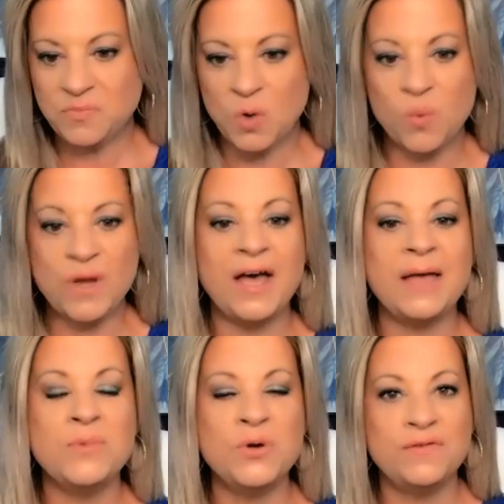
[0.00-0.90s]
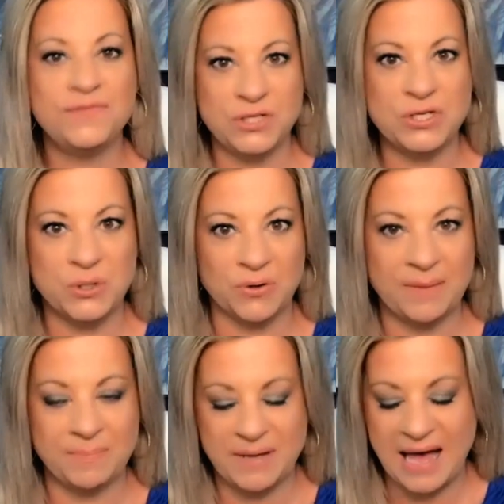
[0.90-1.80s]
When I moved to
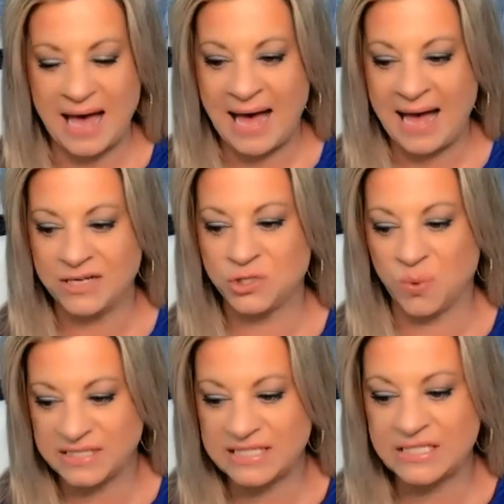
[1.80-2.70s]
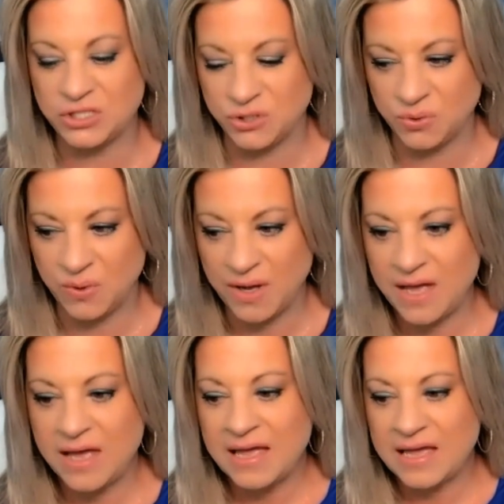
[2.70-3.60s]
Europe at 22,
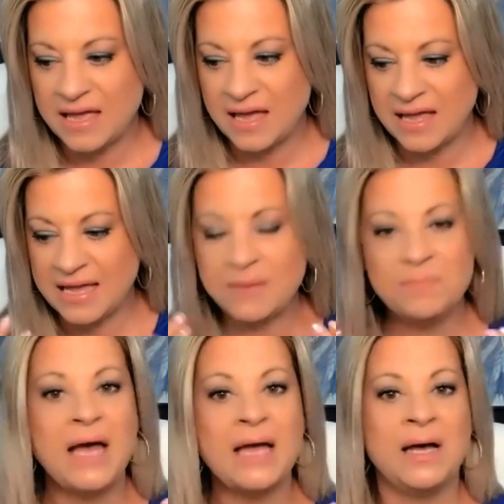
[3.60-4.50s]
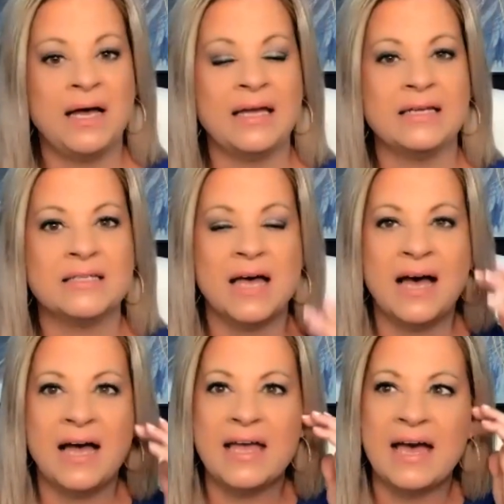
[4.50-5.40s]
in my mind,
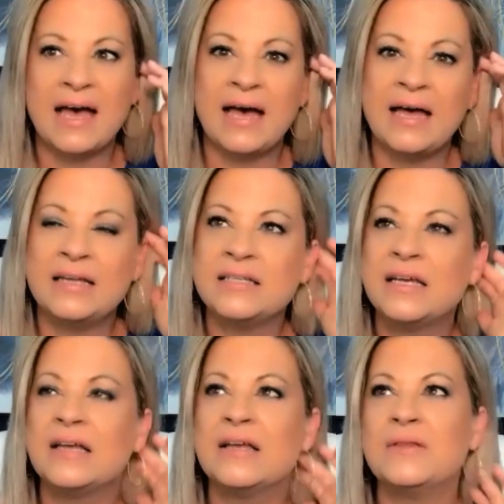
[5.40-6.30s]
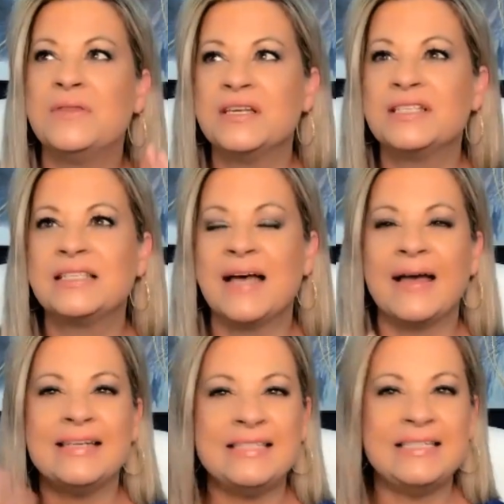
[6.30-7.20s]
I had this
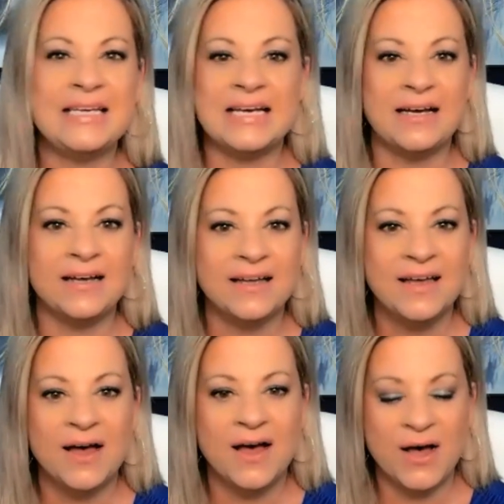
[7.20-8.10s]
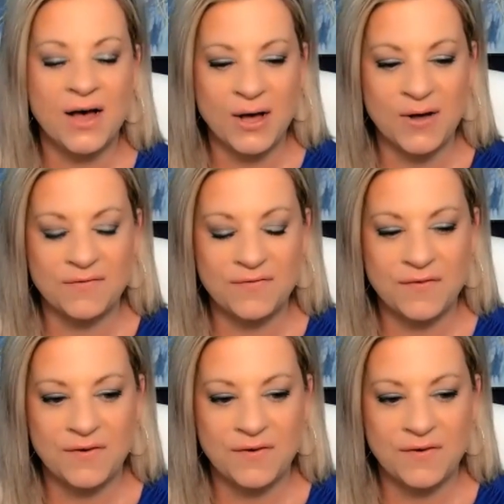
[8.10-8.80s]
idea of,